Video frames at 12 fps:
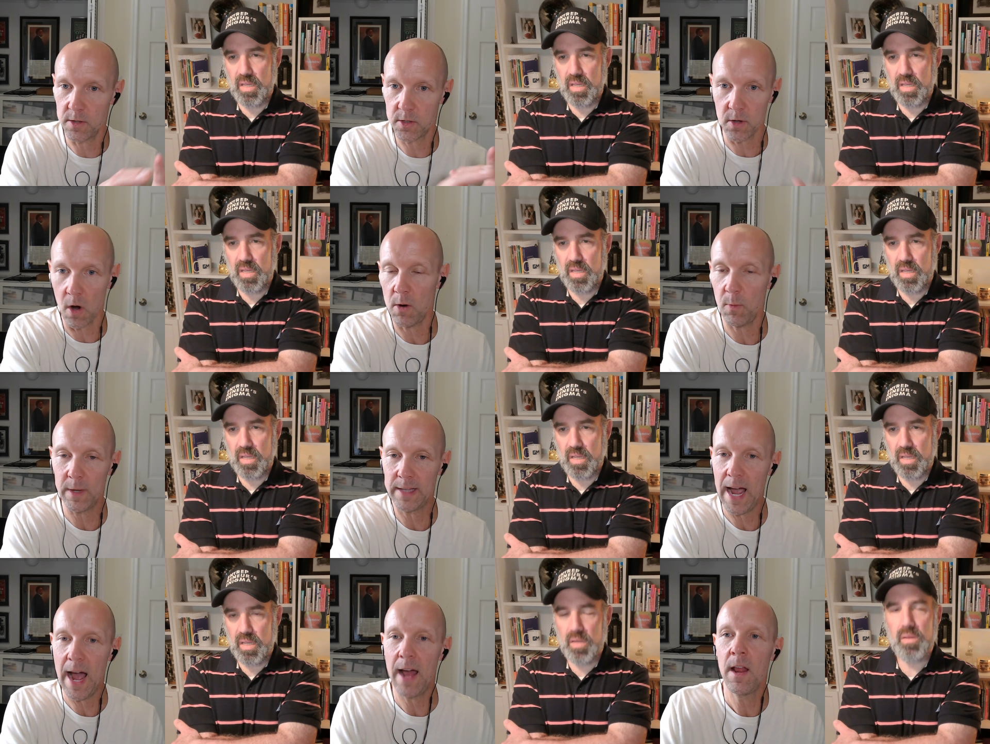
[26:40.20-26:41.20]
Speaker 1: and start with
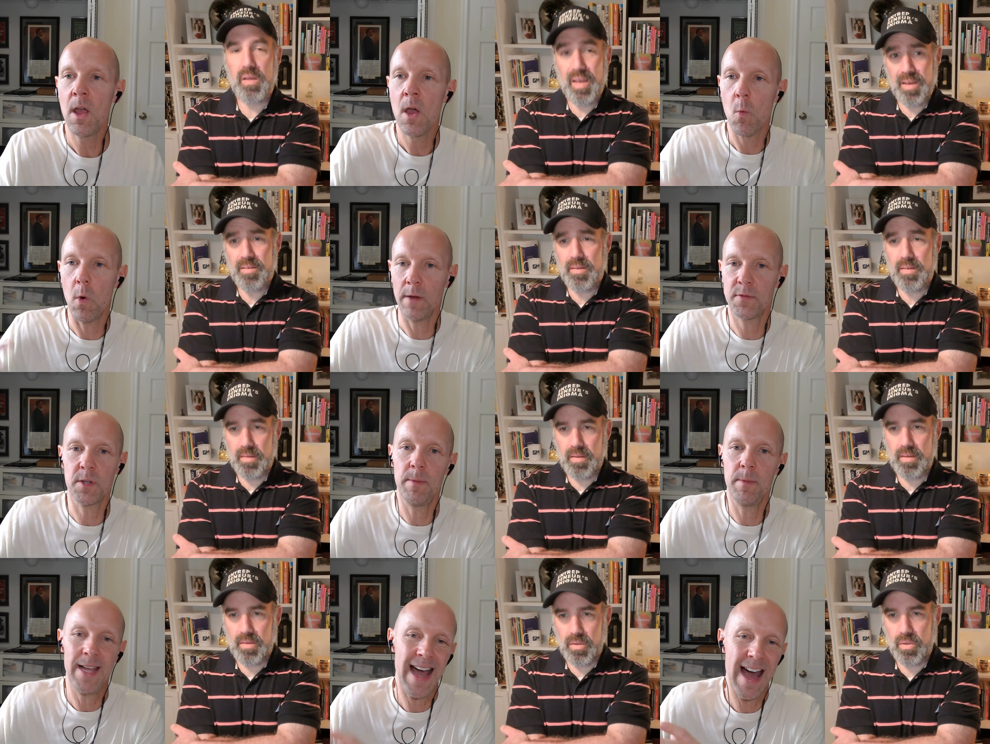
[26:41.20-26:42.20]
that. Yeah. What if
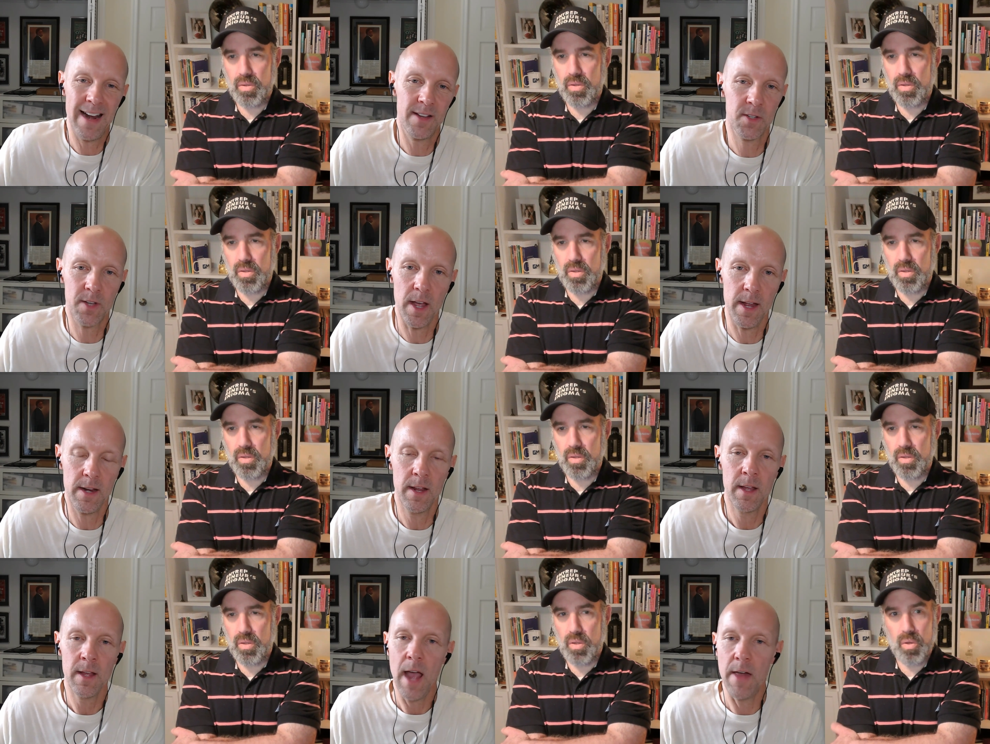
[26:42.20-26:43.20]
somebody had a site
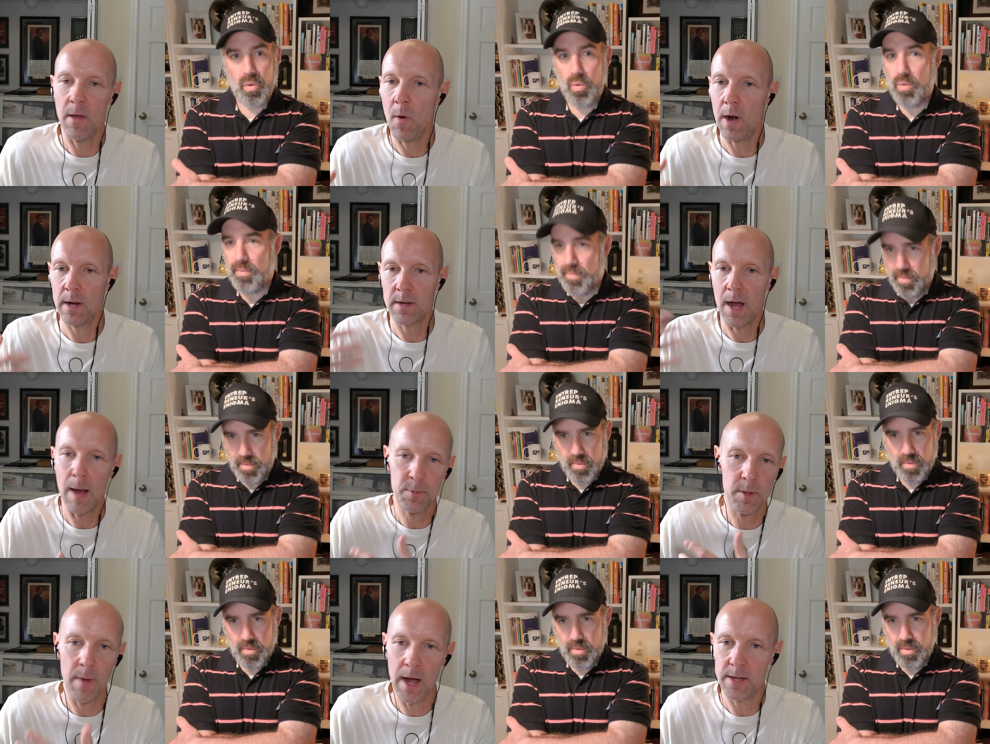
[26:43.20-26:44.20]
and they wanted to
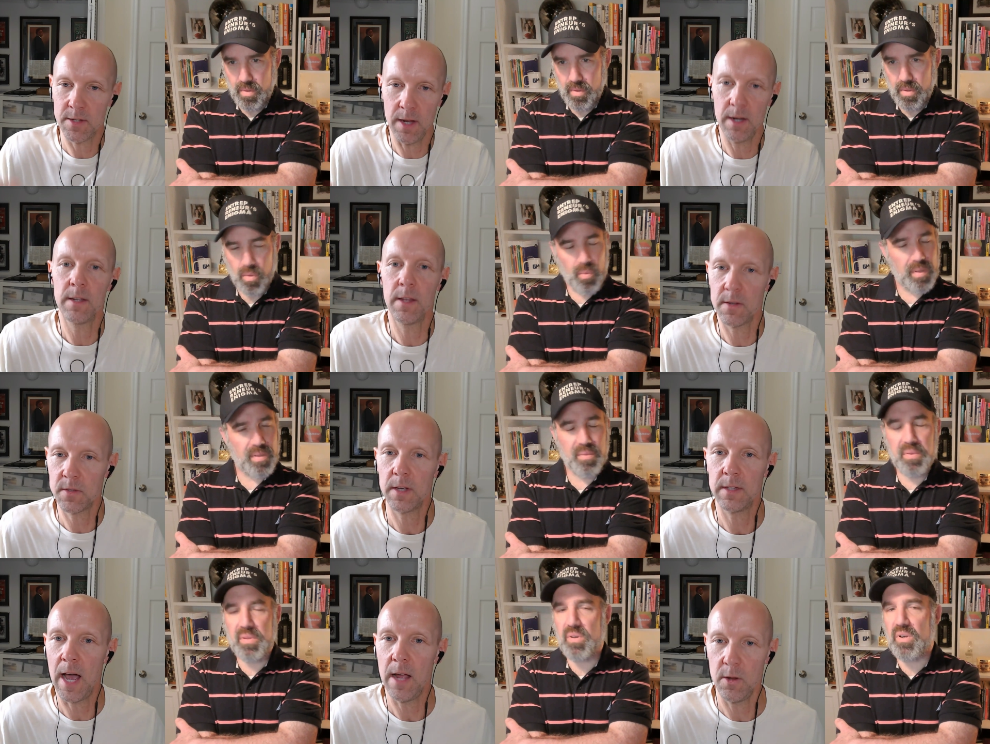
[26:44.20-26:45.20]
optimize it. We, like
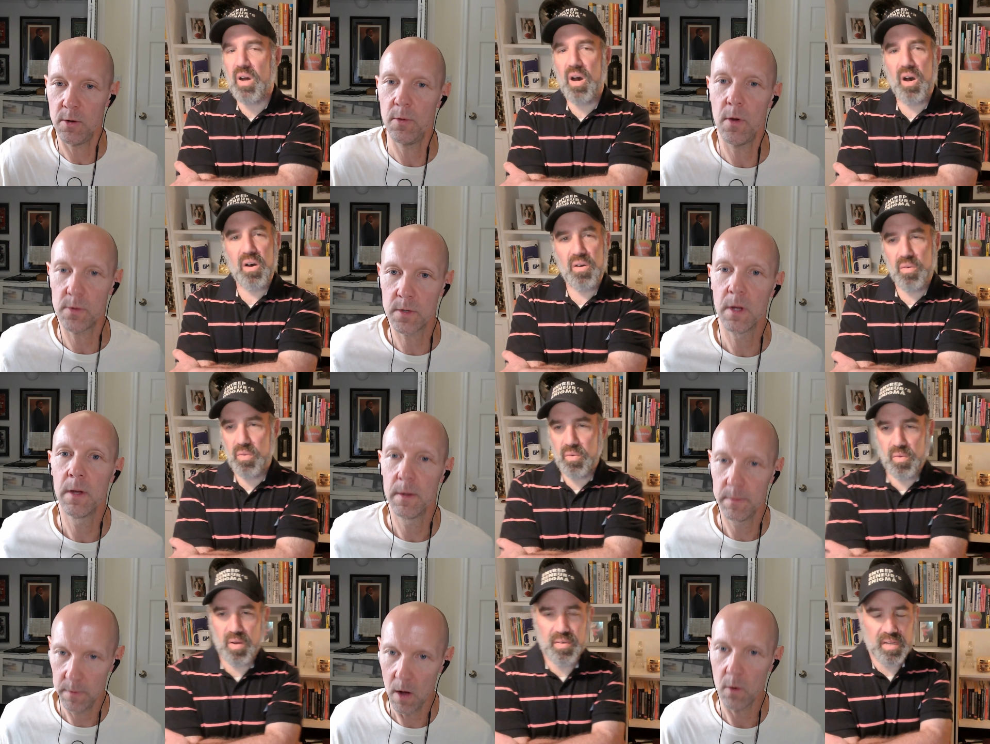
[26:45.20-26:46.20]
we do it all.
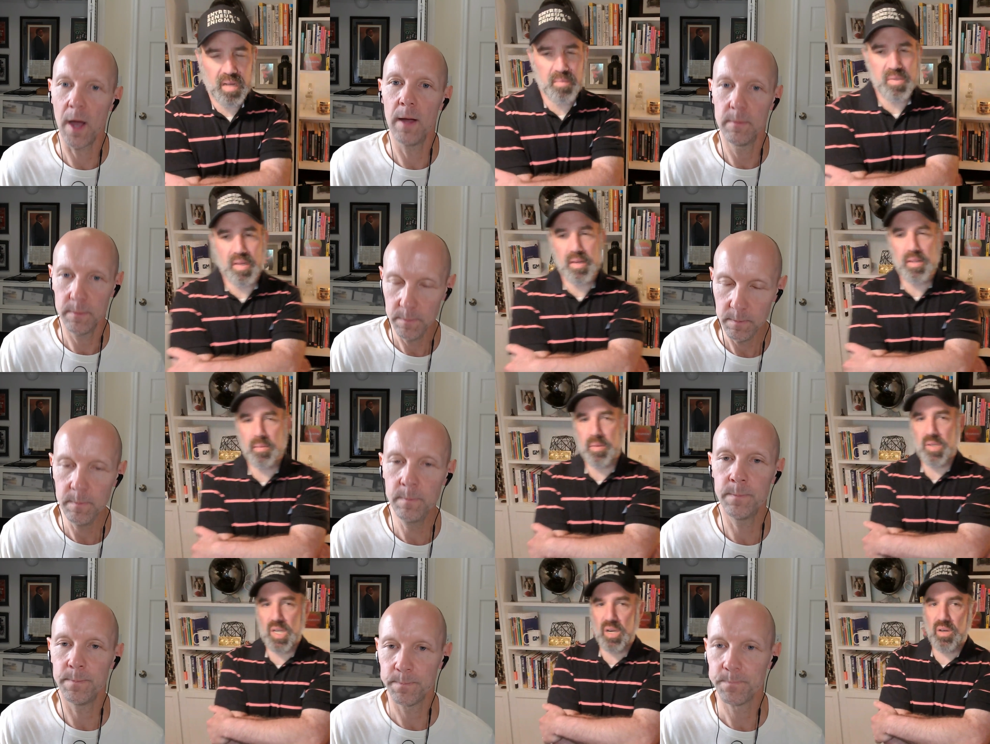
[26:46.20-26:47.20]
Speaker 2: Wherever okay. it comes in, I
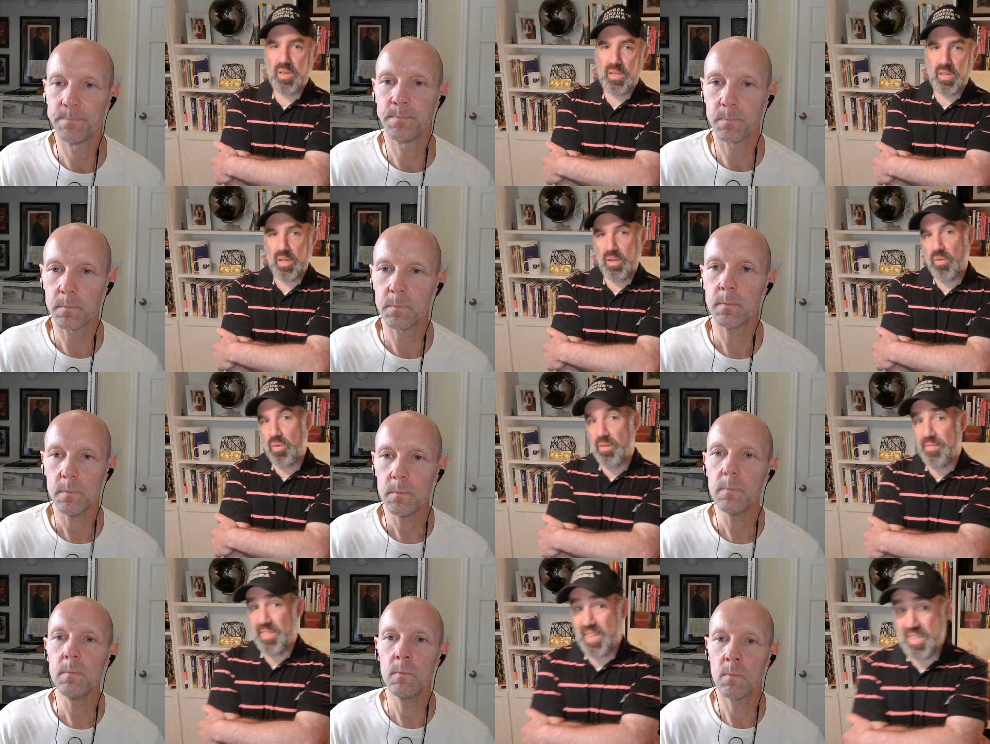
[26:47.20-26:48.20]
mean, generally, you know,
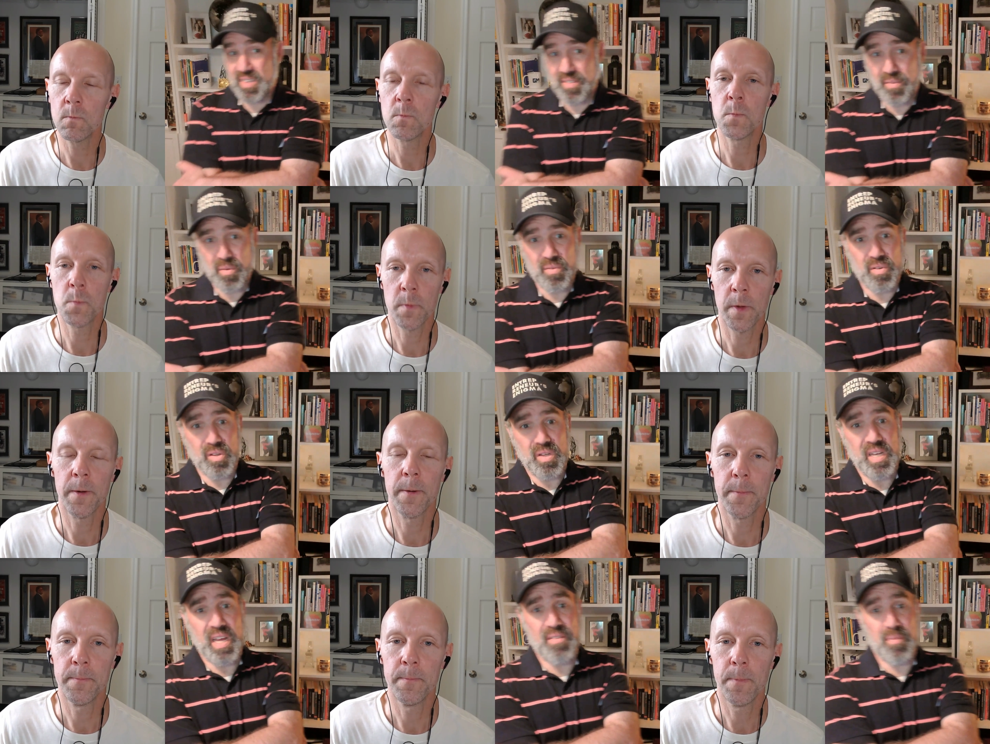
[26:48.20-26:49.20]
if needs, if
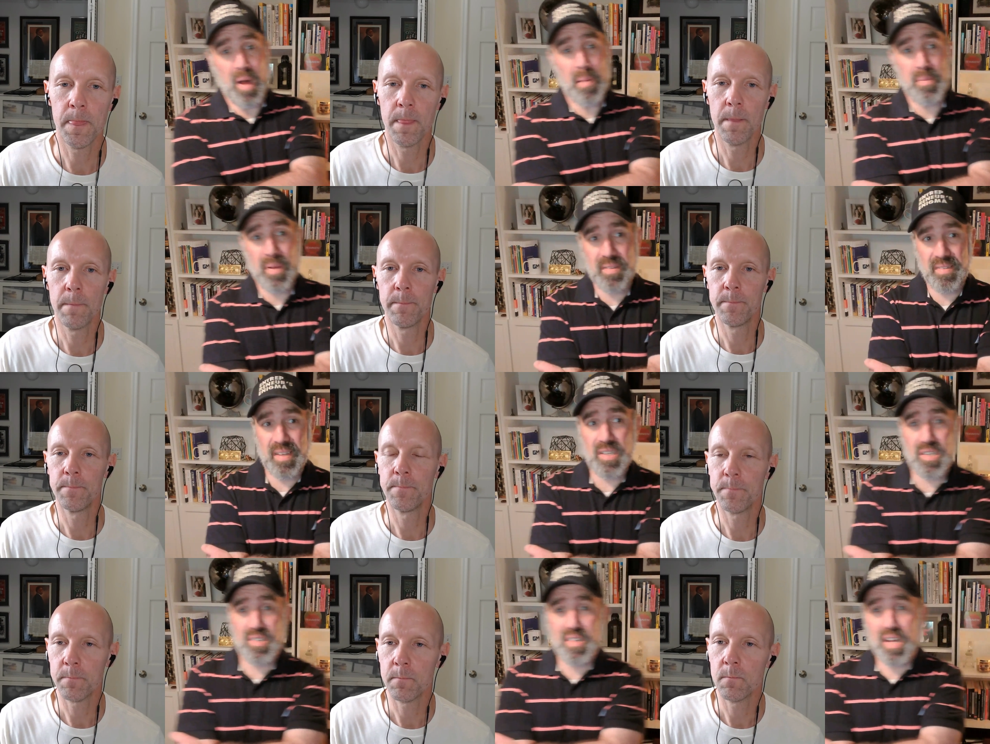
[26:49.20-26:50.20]
looking at it from
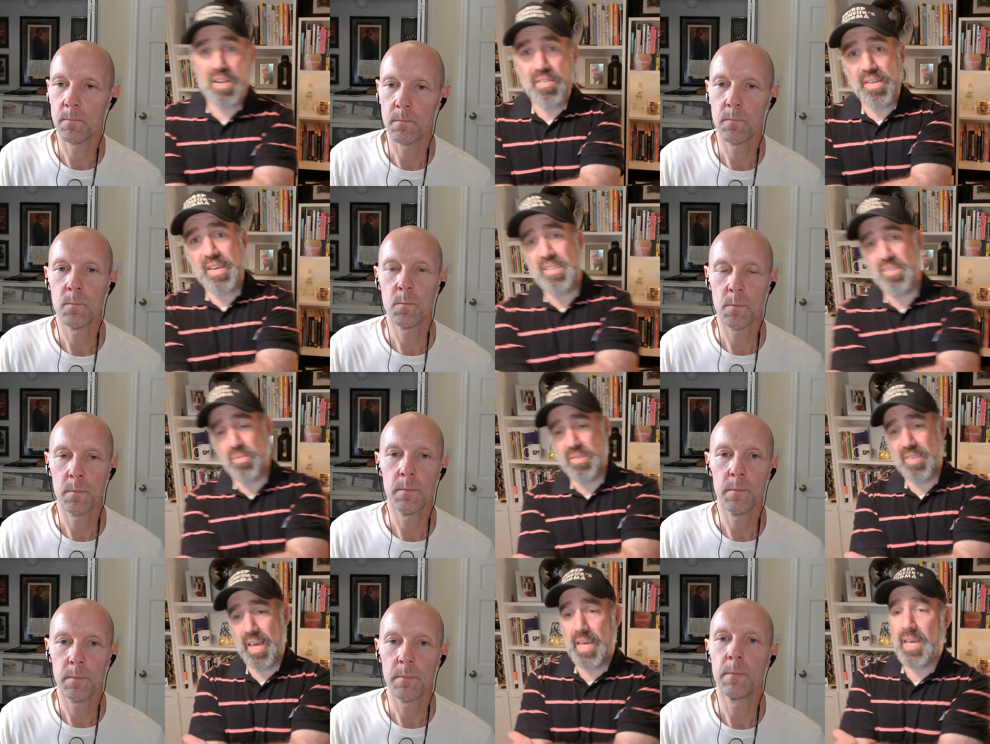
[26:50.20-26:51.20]
optimization side of things, and we
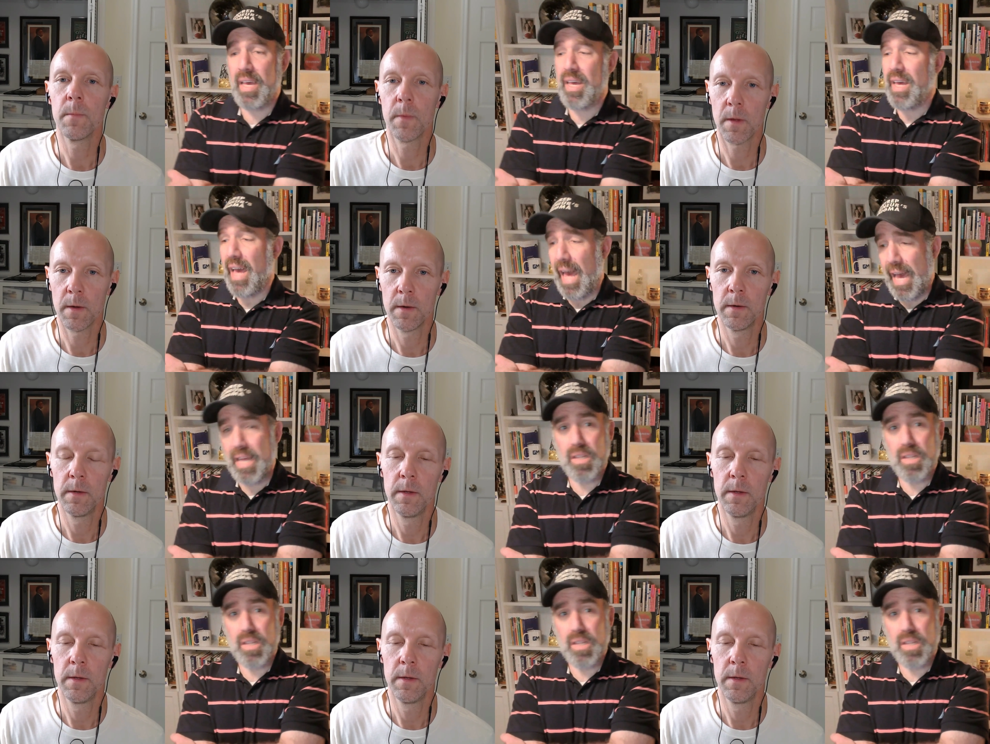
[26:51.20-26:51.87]
say, hey,